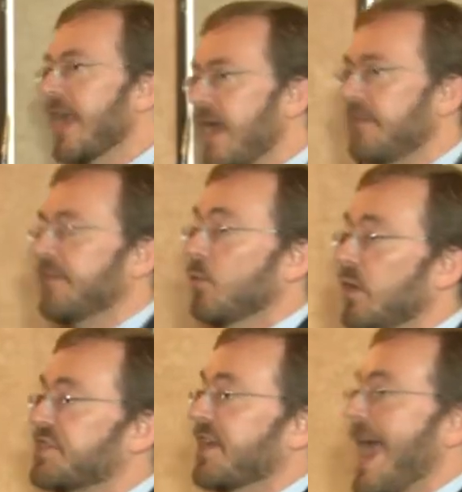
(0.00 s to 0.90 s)
case
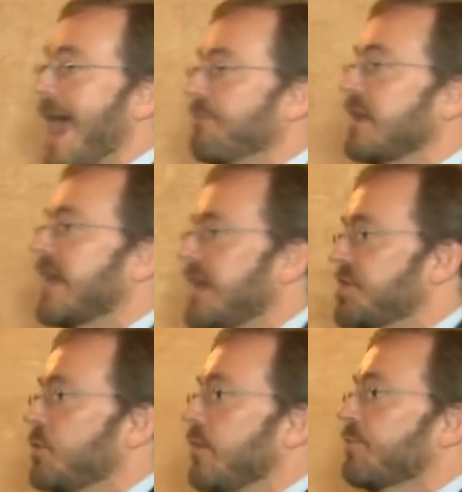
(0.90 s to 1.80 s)
in which an
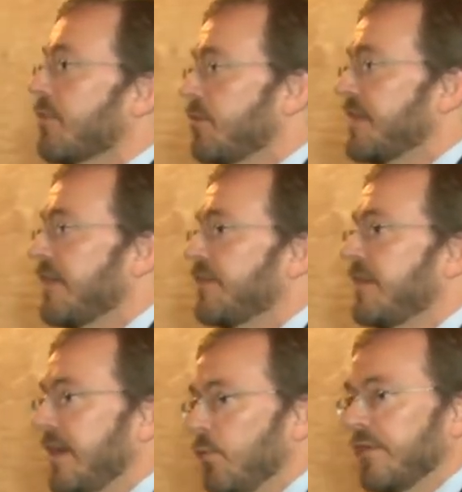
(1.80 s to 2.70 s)
application was
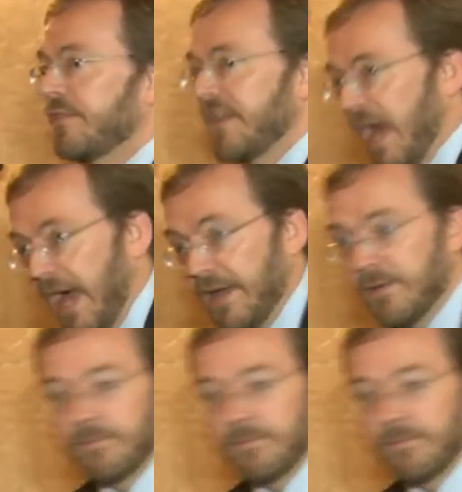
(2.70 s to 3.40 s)
protested, it was denied,